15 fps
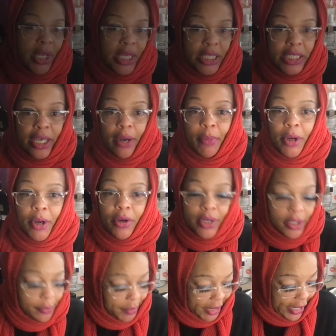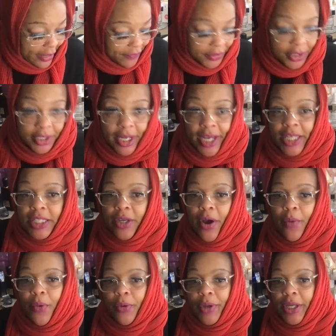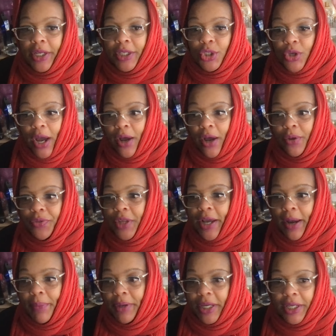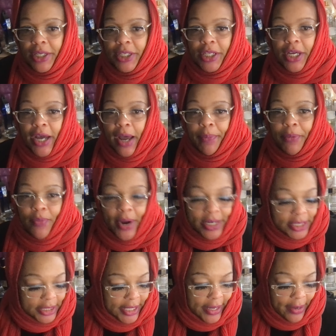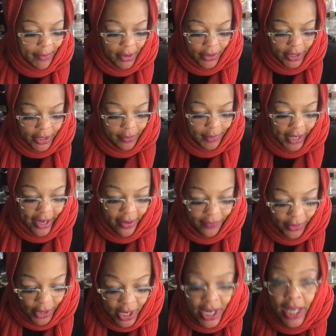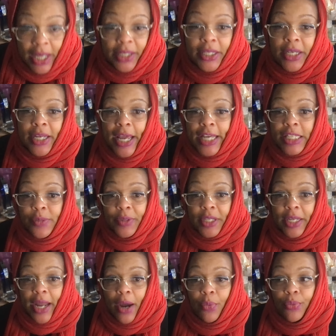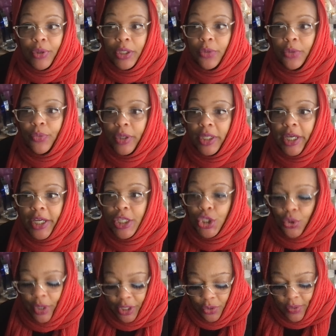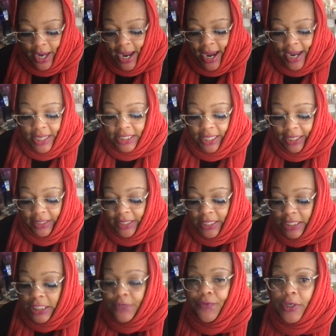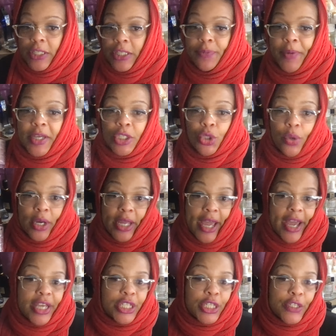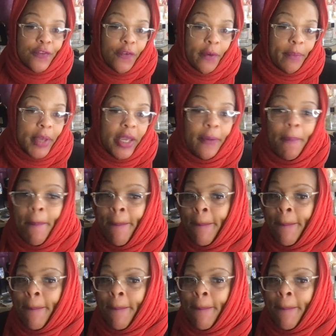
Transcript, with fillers: See, I'm on good behavior today, so I won't get in trouble. I don't think I'm going to get any copyrights today. I'm on good behavior. The next one that I really, really enjoy, you guys, and this is for special occasions for me.